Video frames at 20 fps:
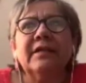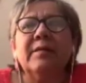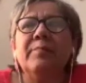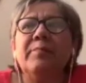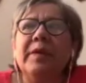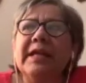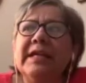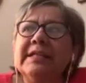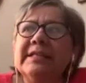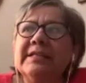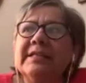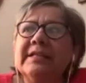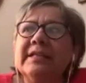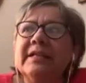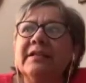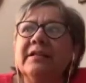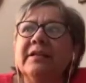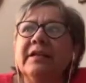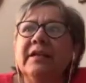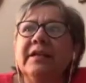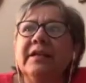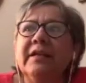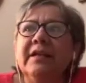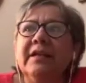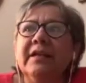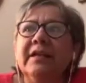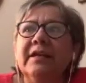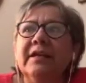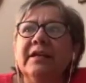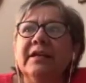
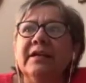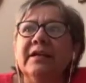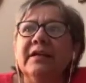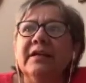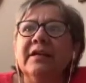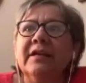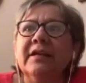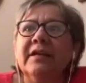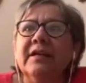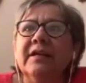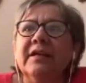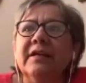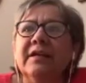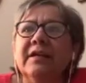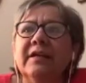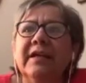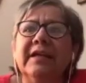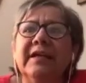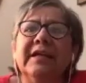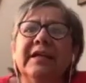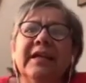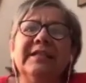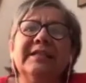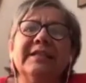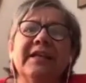basically it's